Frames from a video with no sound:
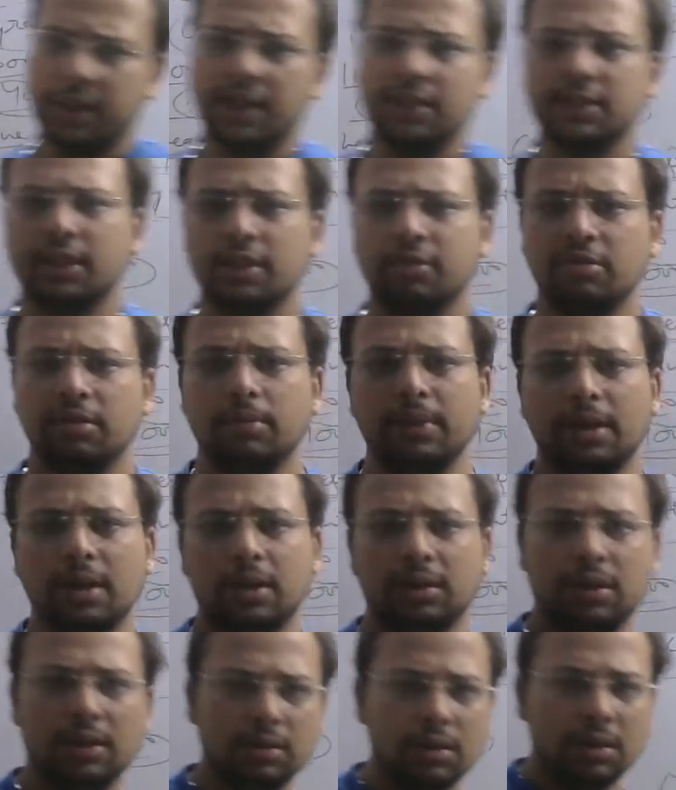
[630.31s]
X, there will be
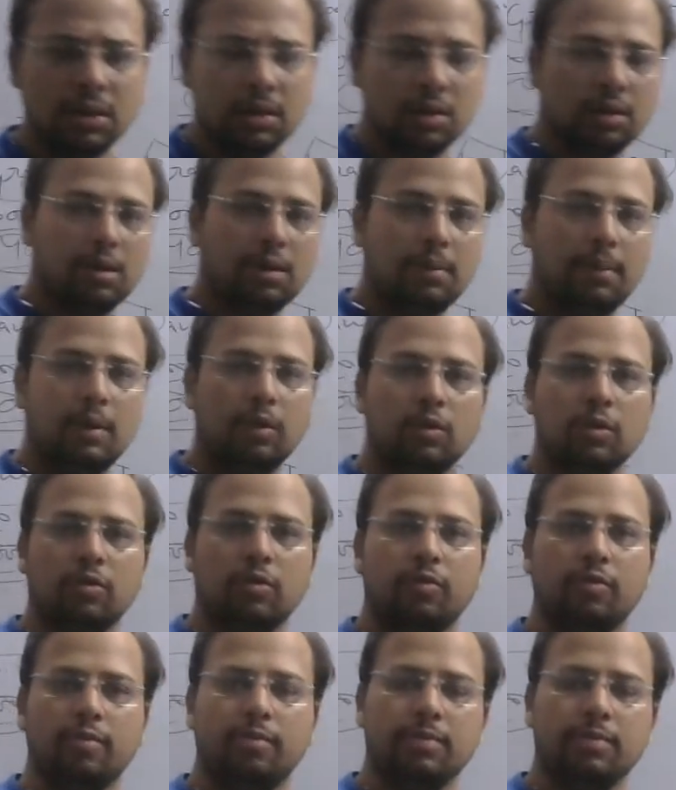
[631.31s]
other amount of